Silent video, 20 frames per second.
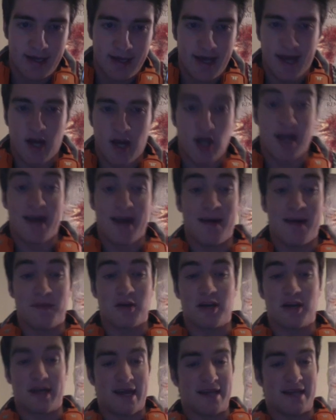And I am
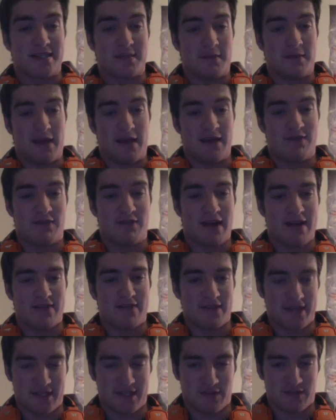gonna get some hate for
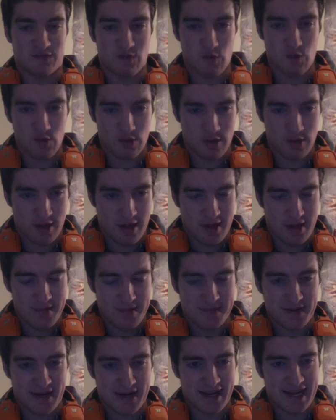having this fourth,
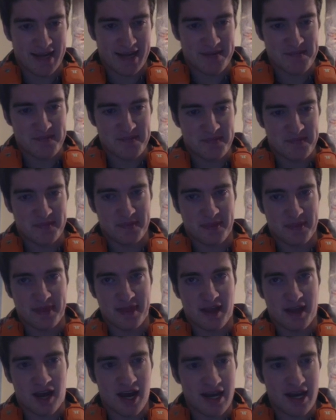but um,
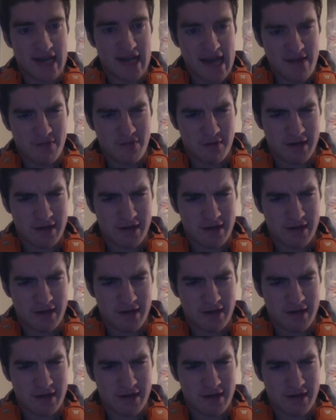I never